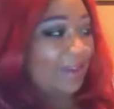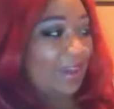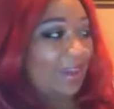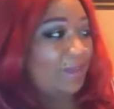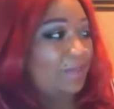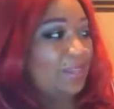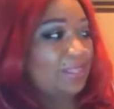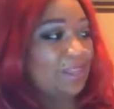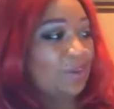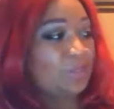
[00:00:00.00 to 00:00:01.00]
can could be
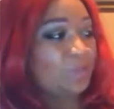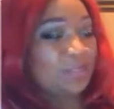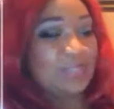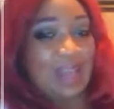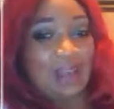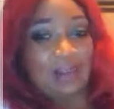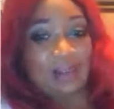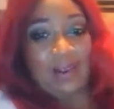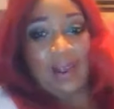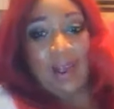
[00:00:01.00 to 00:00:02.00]
so
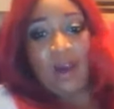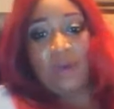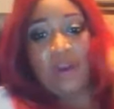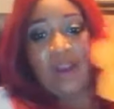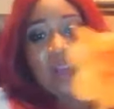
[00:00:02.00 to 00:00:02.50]
spectacular? When